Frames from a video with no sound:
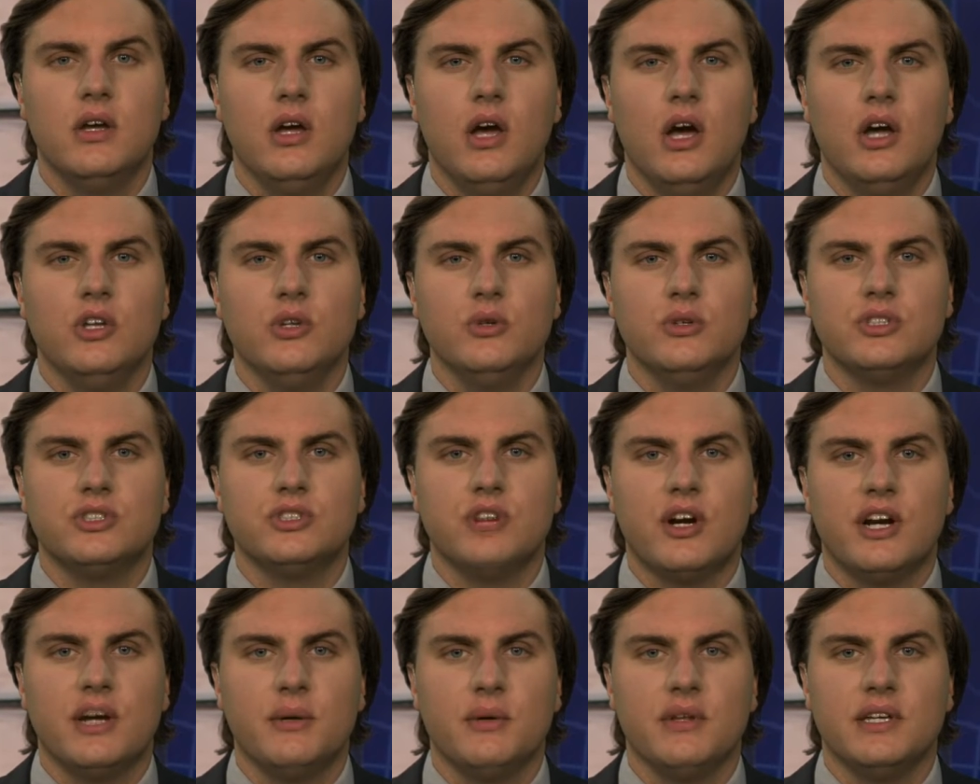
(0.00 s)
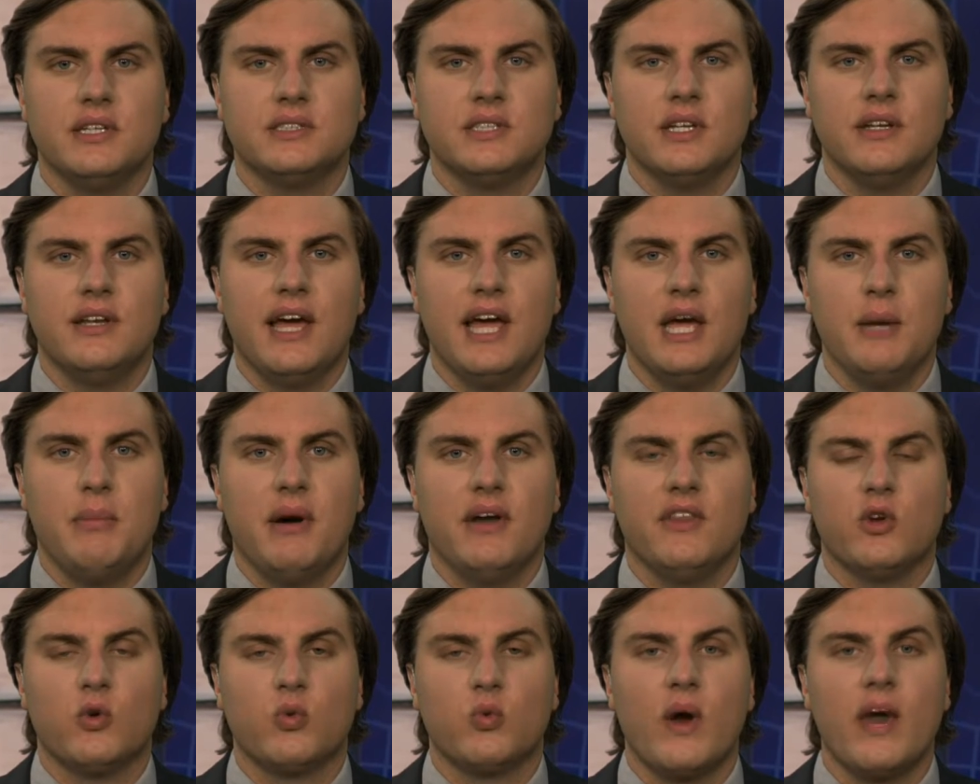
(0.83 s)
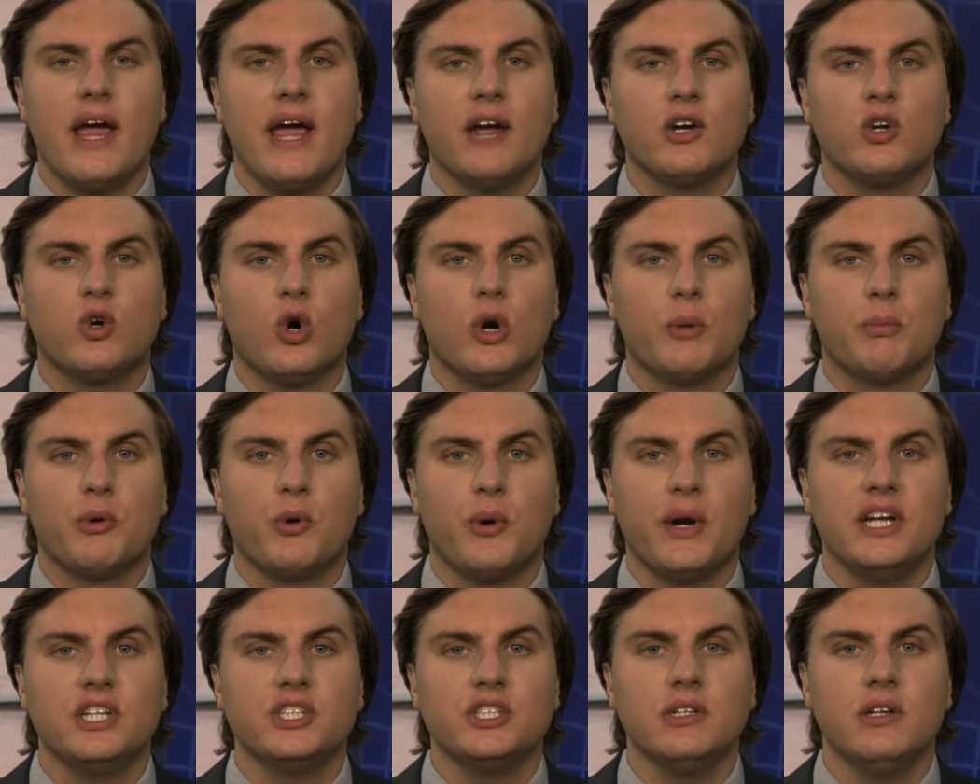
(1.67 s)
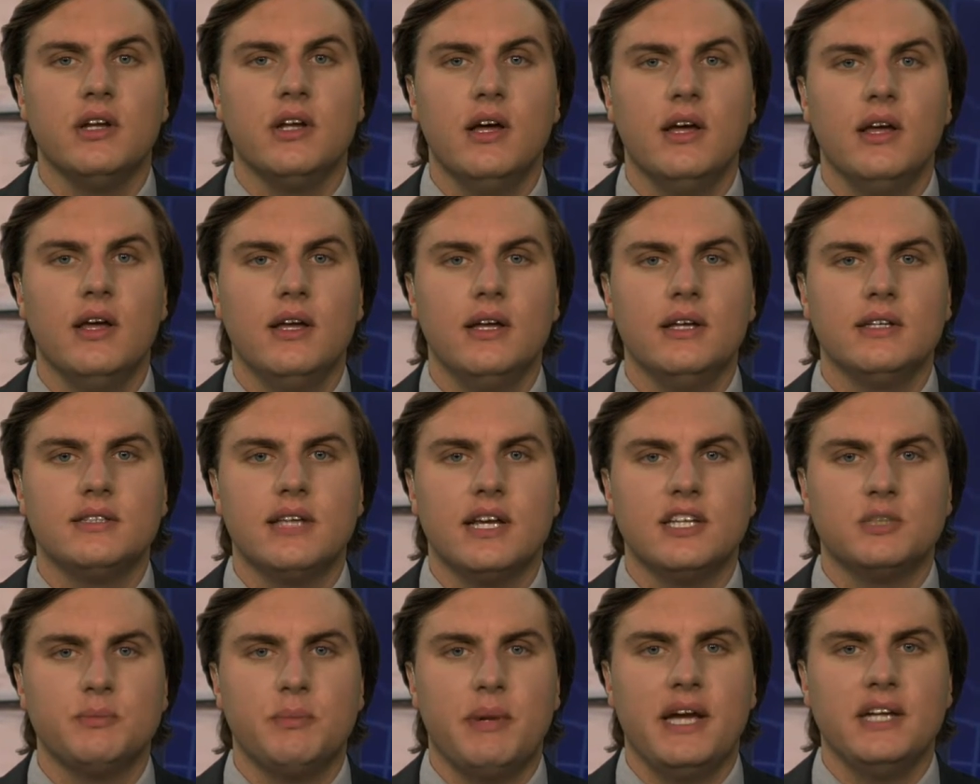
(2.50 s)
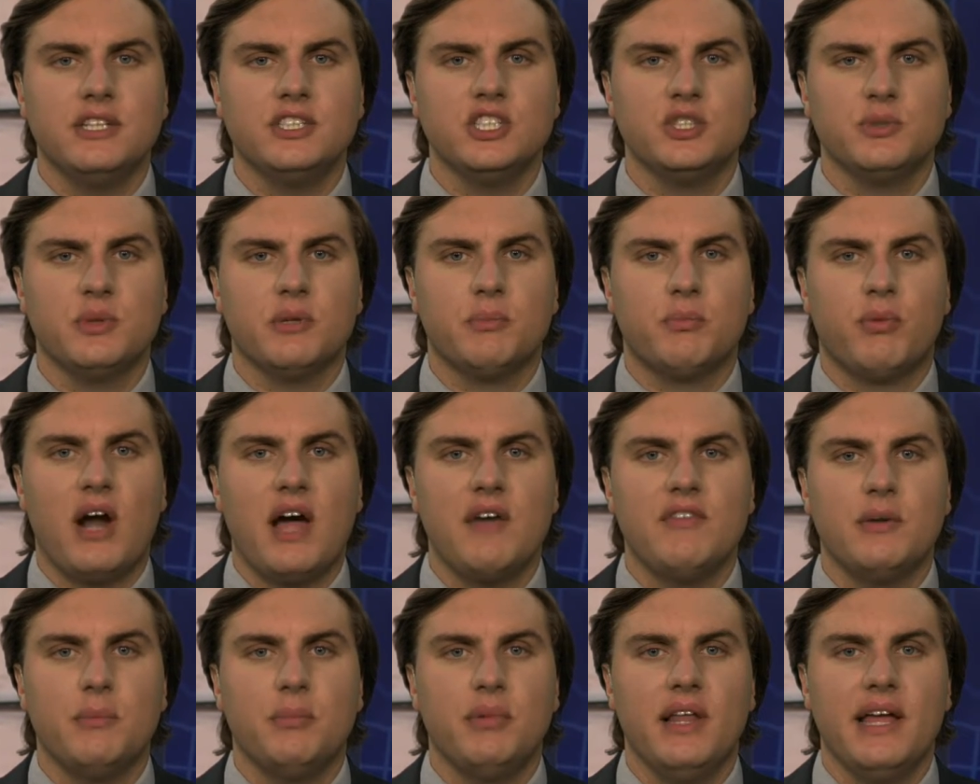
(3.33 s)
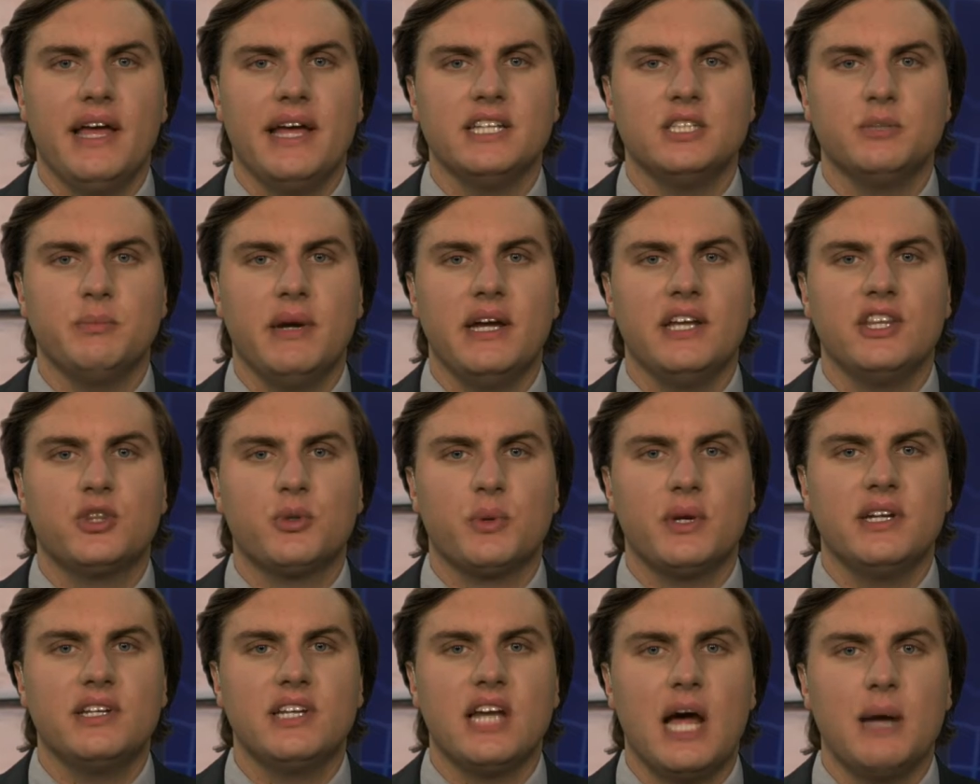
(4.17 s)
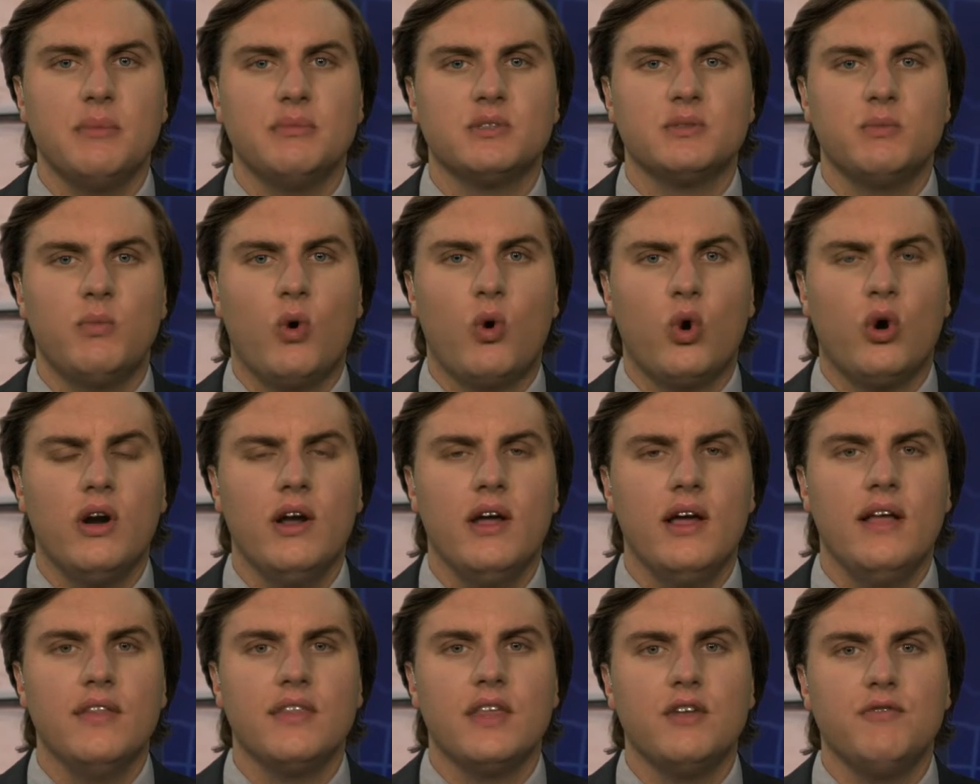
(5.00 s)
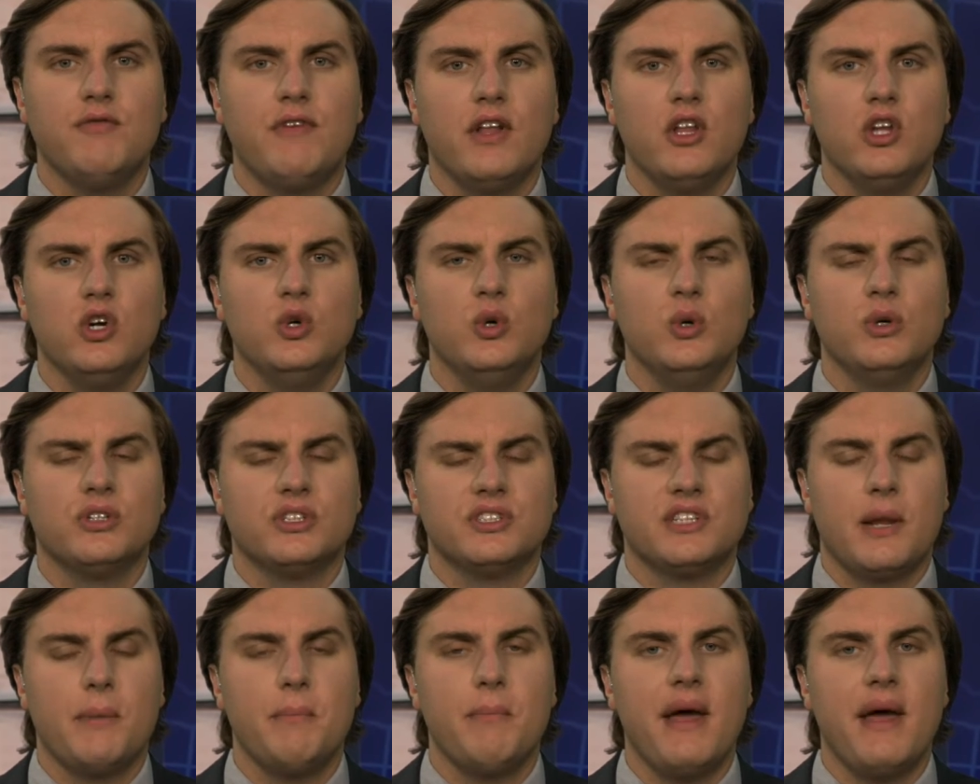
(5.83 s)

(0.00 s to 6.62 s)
A new study released today by the RAND Corporation says patients with private plans paid three times more than fellow Hoosiers on